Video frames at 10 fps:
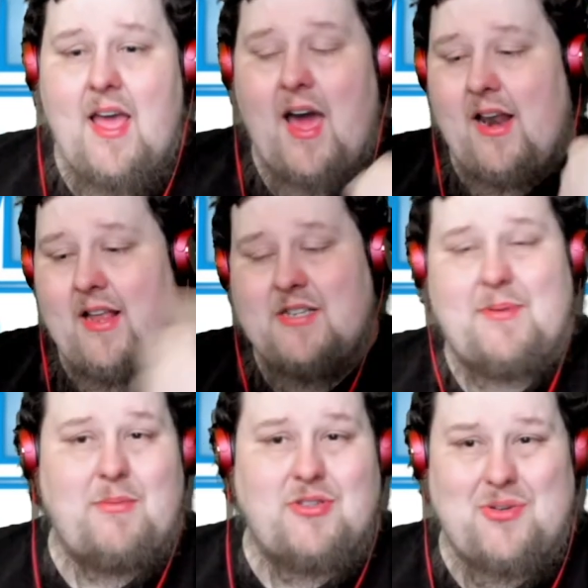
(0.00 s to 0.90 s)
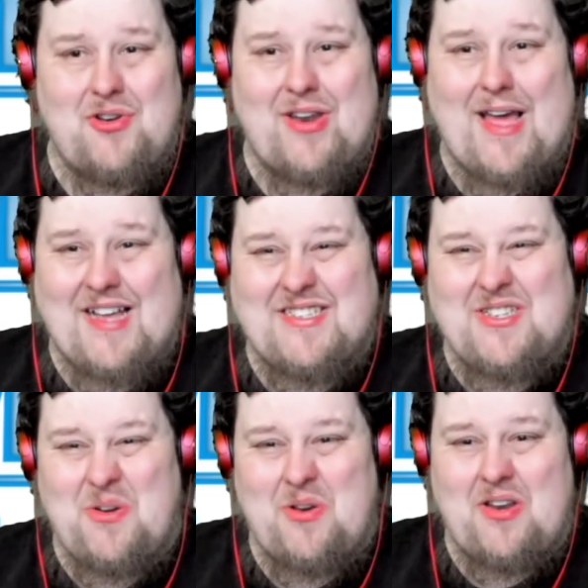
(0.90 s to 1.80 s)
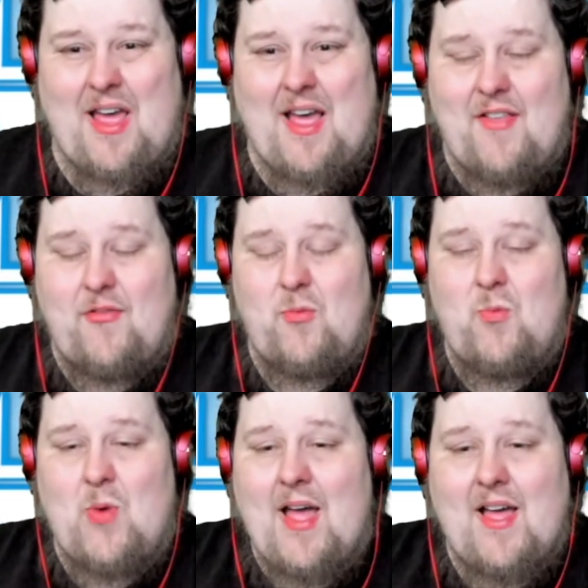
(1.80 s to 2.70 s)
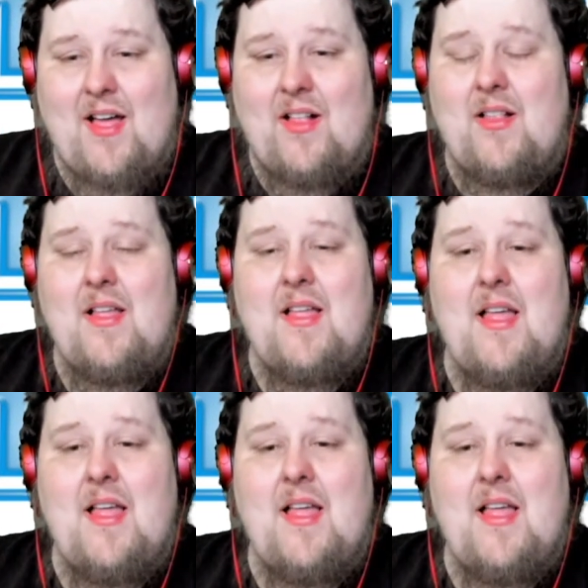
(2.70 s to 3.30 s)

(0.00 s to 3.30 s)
And I'll explain what's going on as it's going on as well.